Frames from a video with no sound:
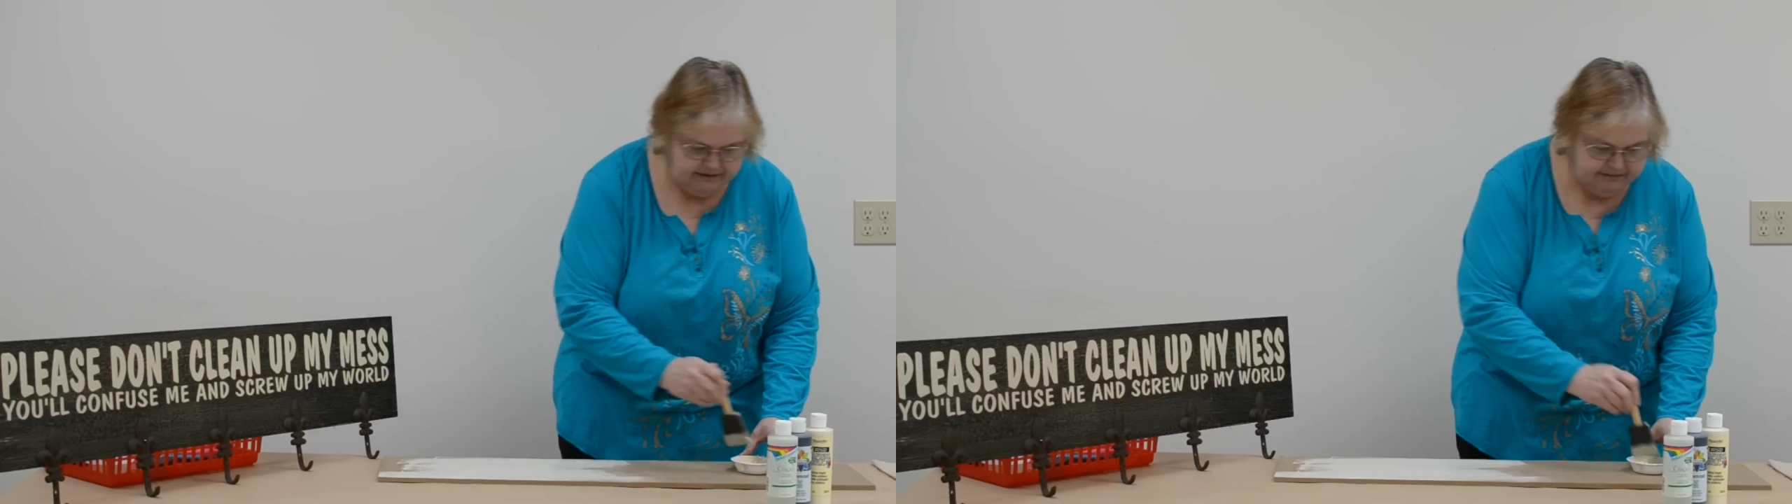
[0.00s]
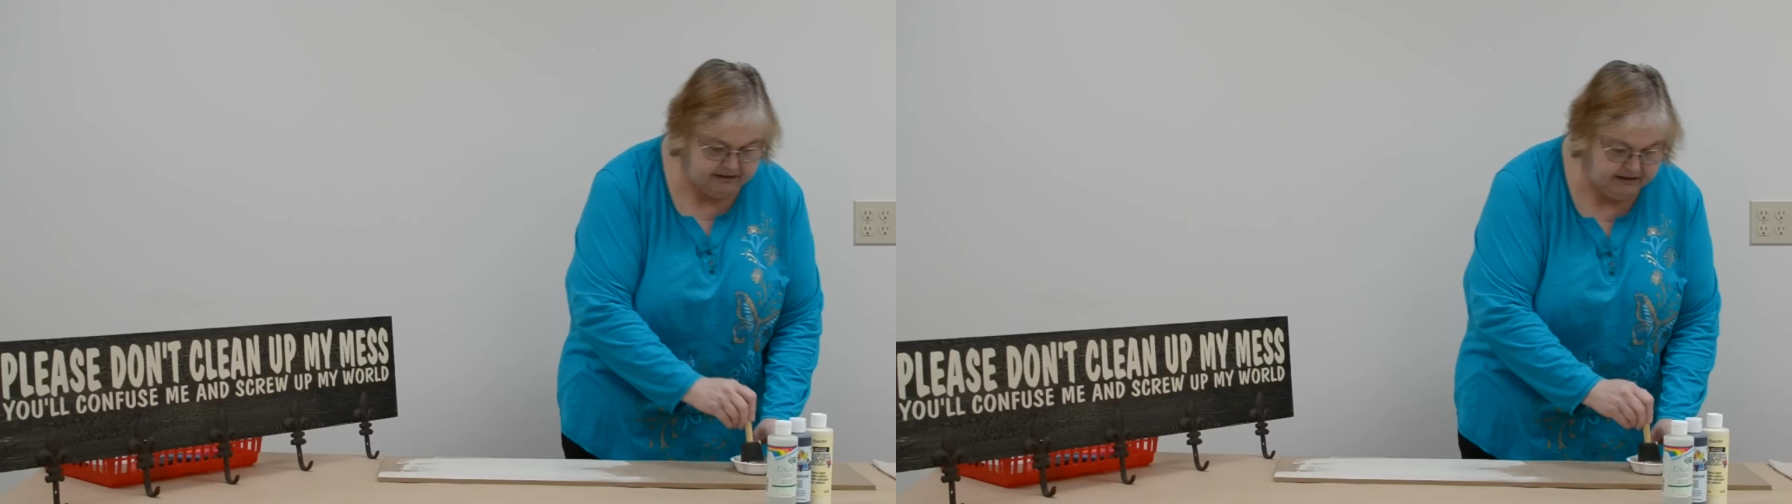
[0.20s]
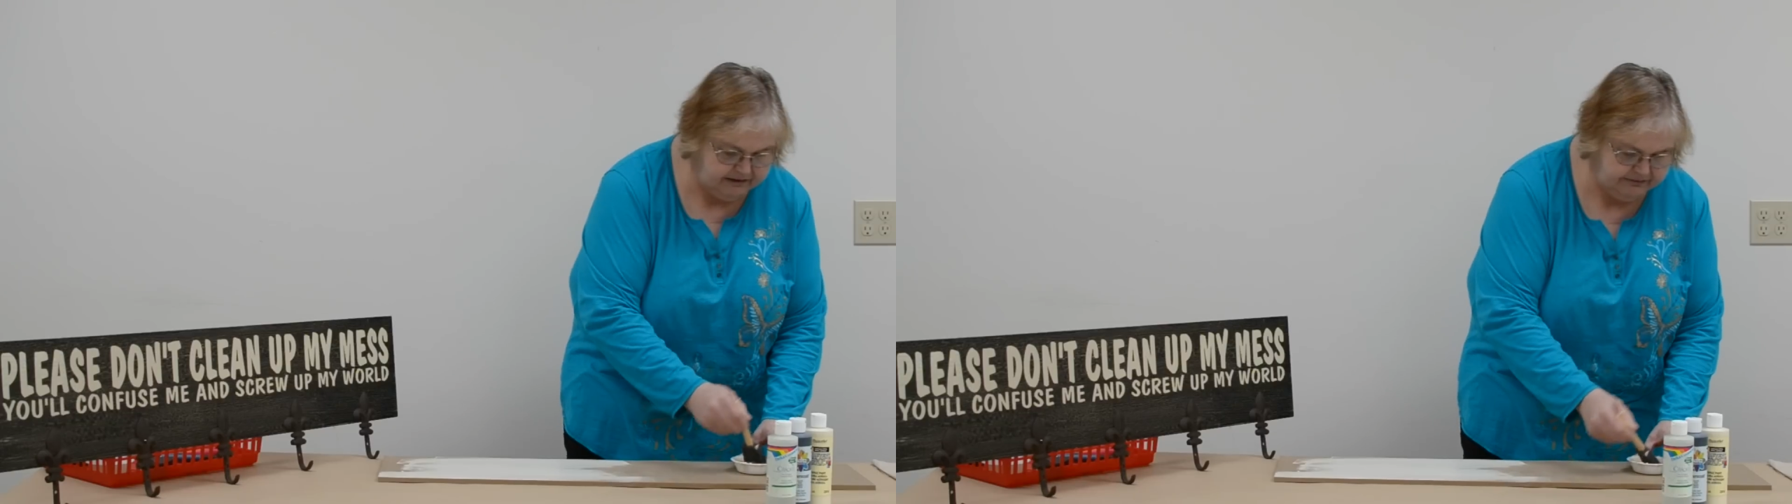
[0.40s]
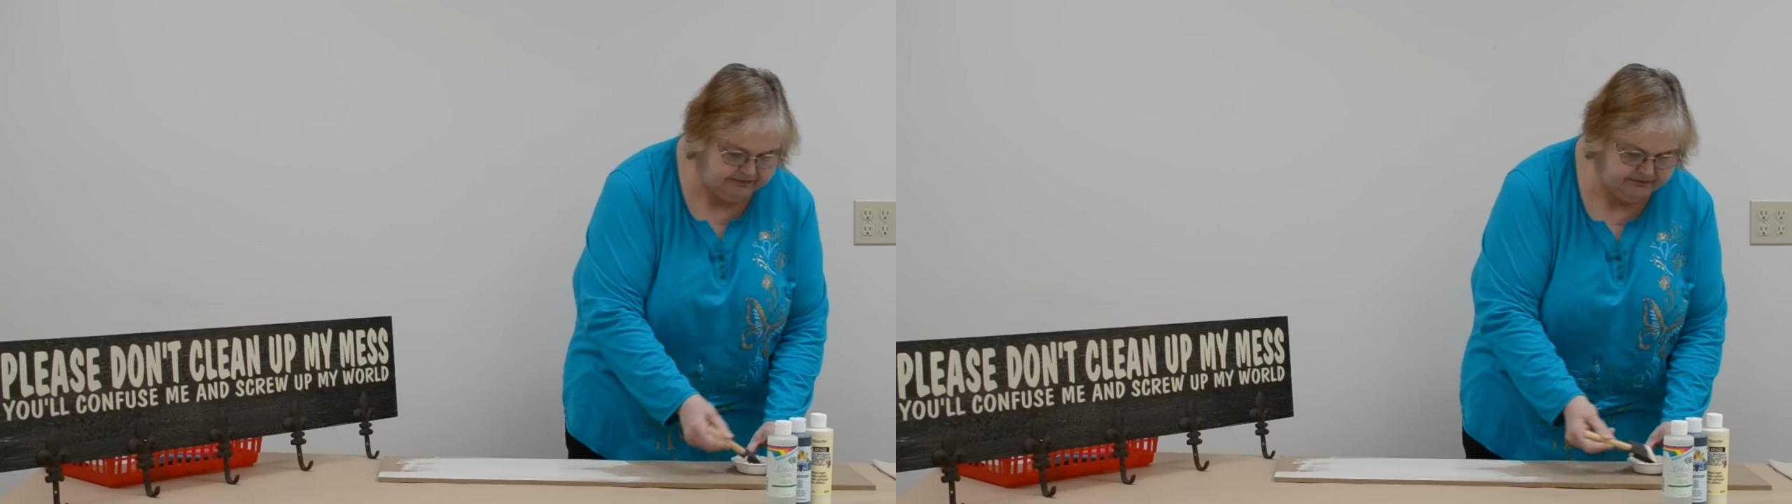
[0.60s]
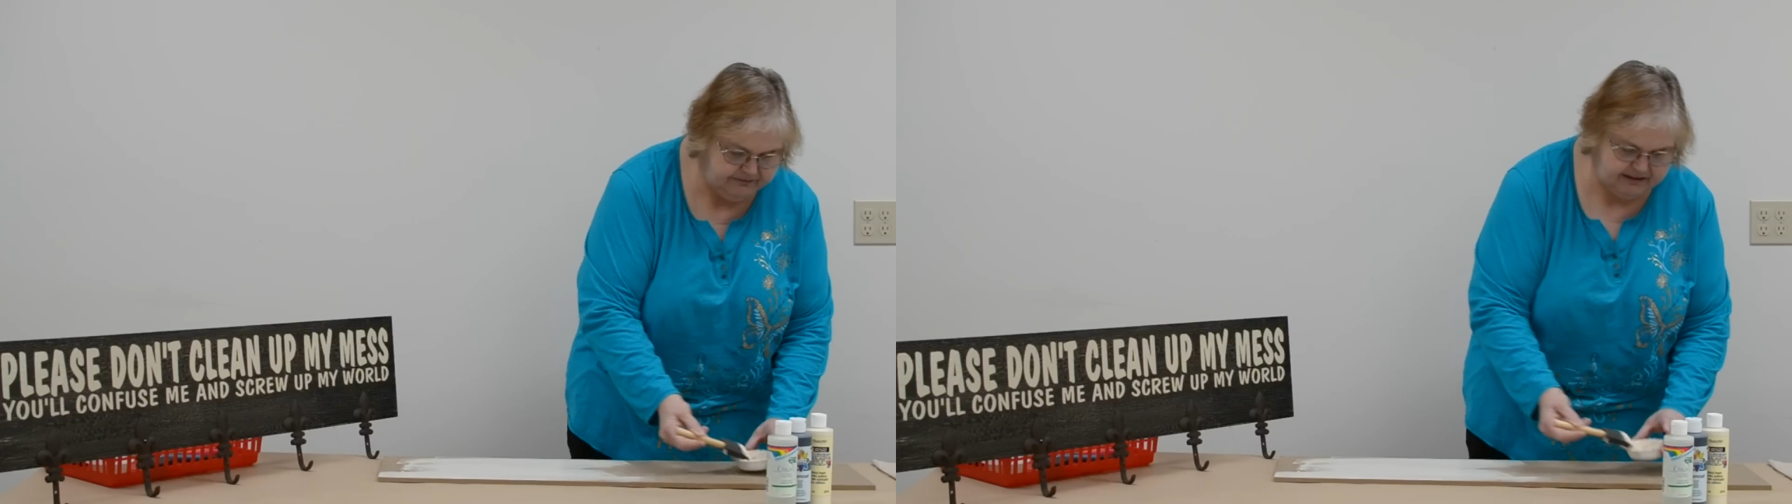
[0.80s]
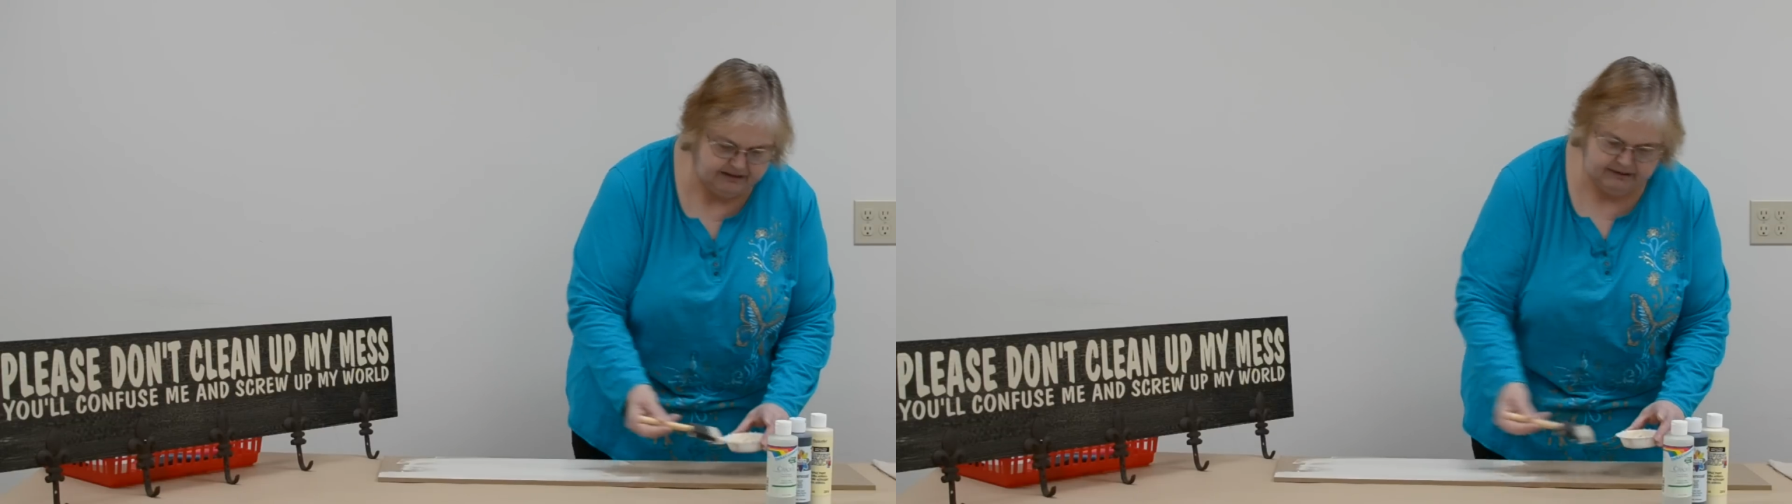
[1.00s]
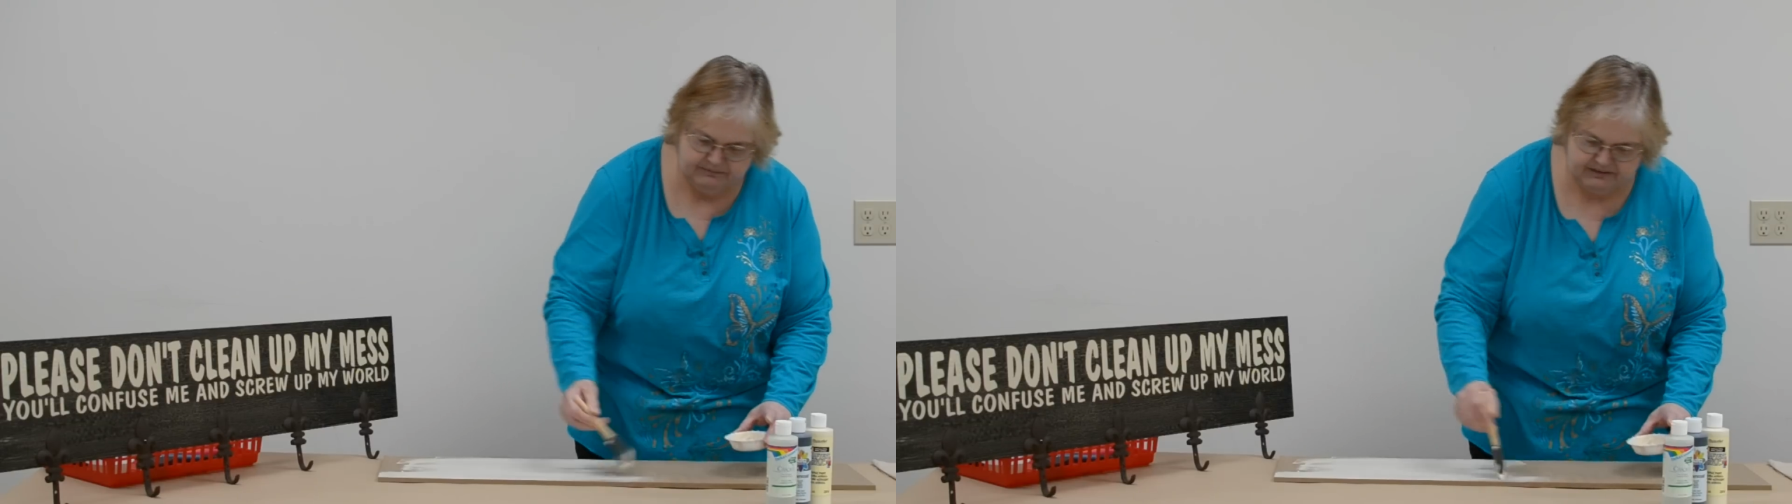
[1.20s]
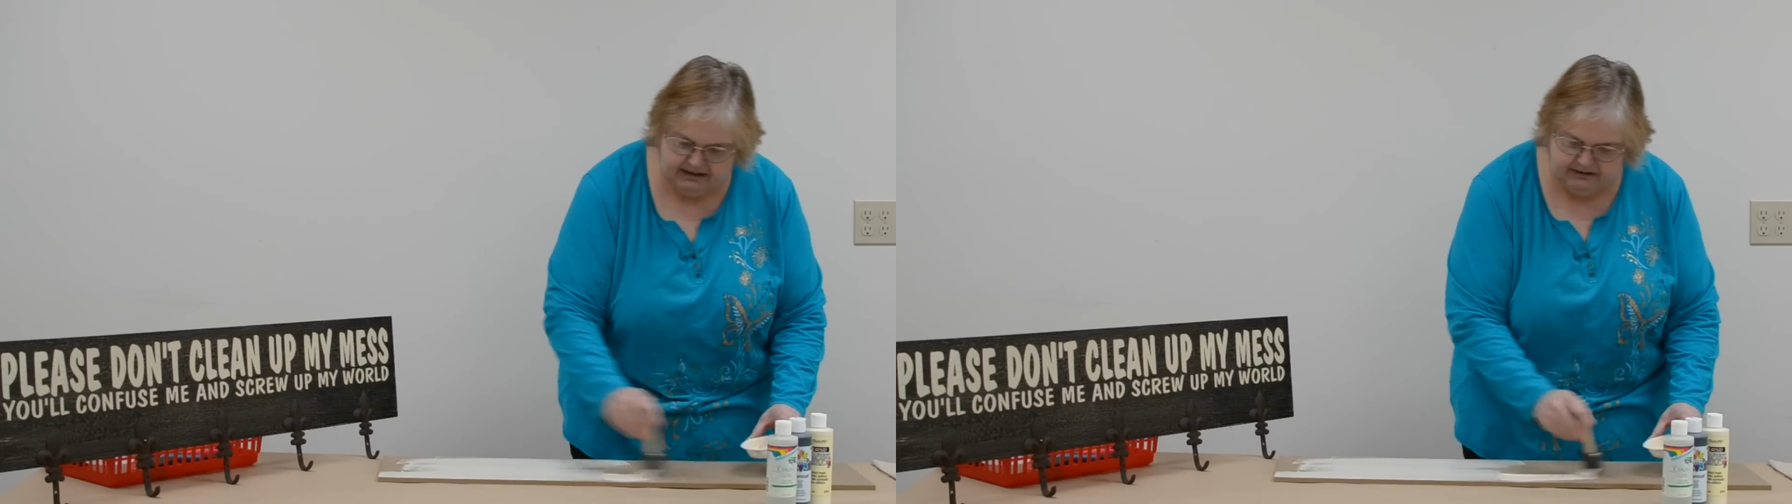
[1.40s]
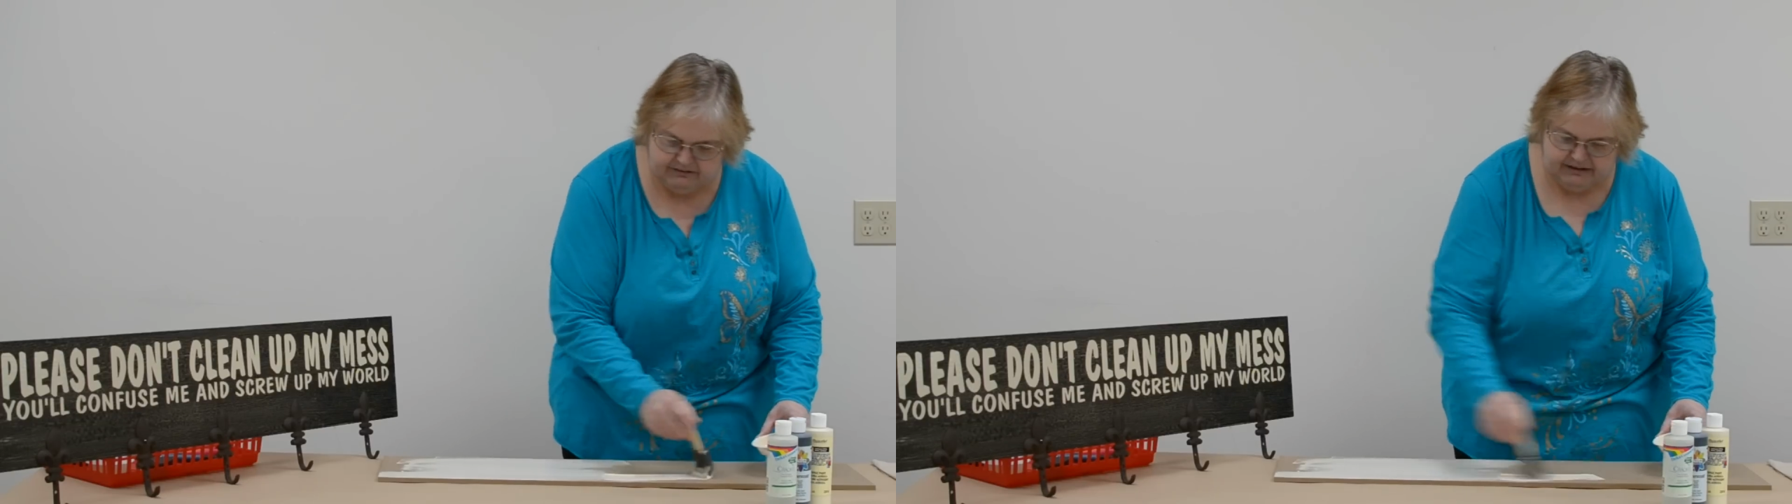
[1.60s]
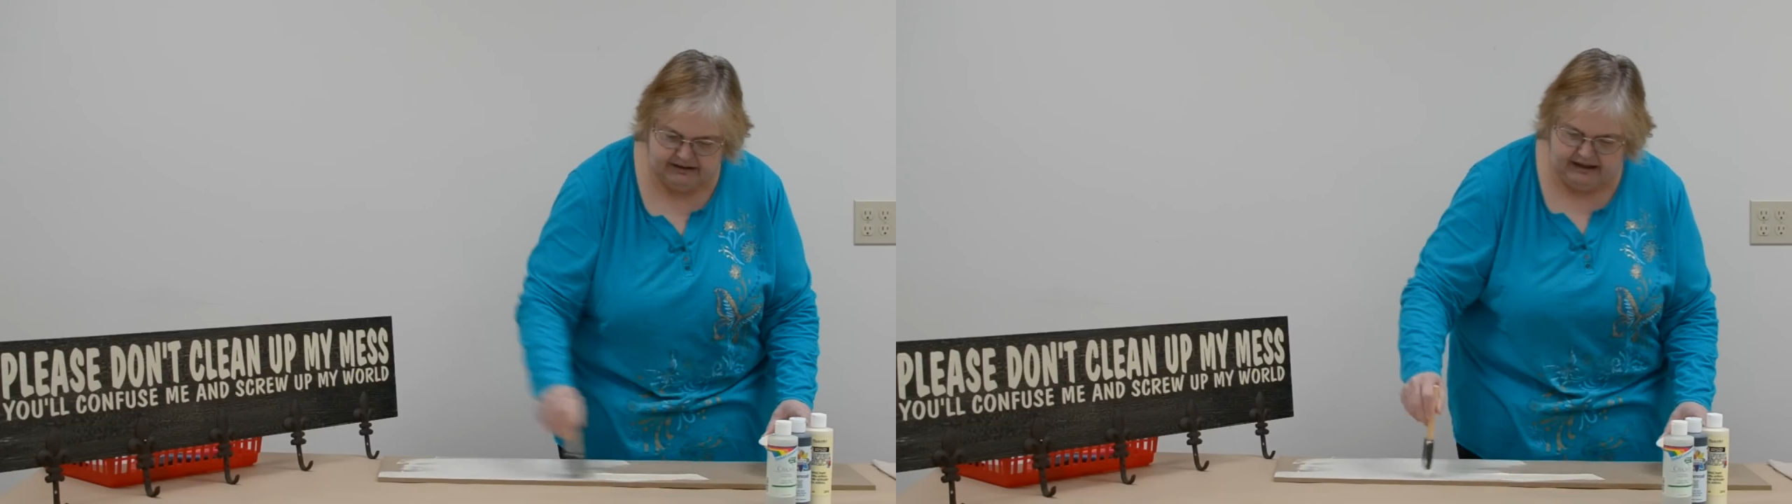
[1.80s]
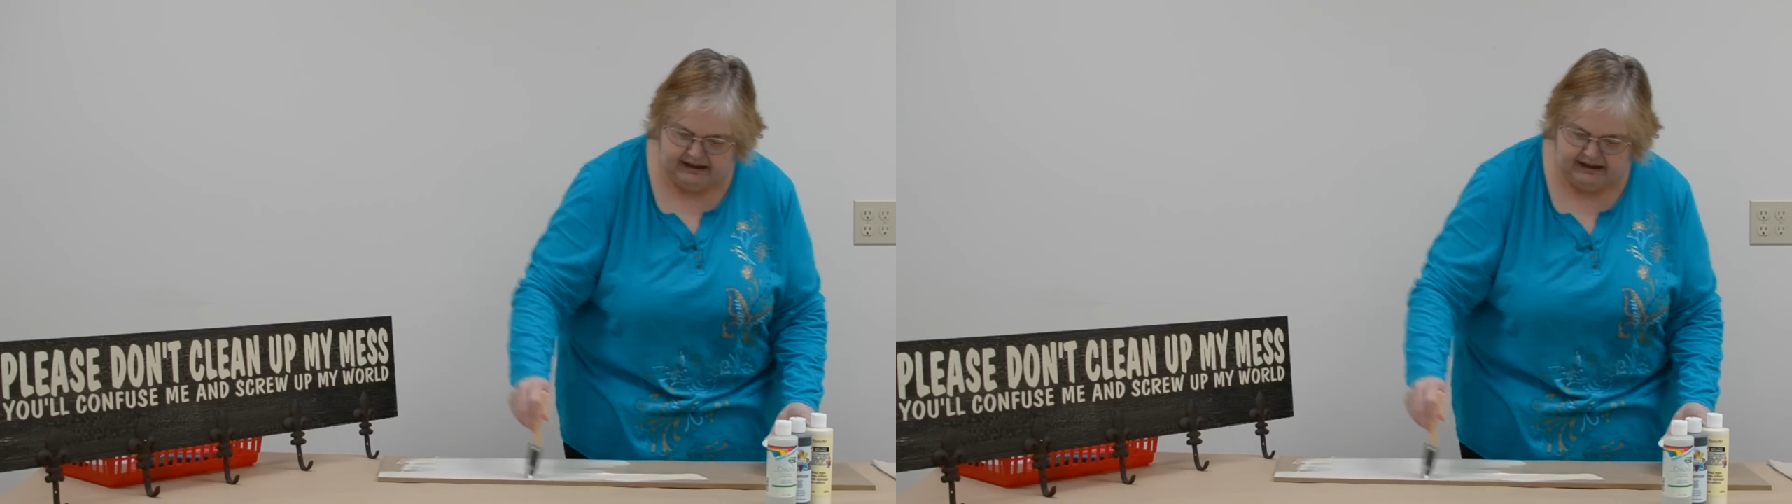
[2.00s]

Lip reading: the color that comes out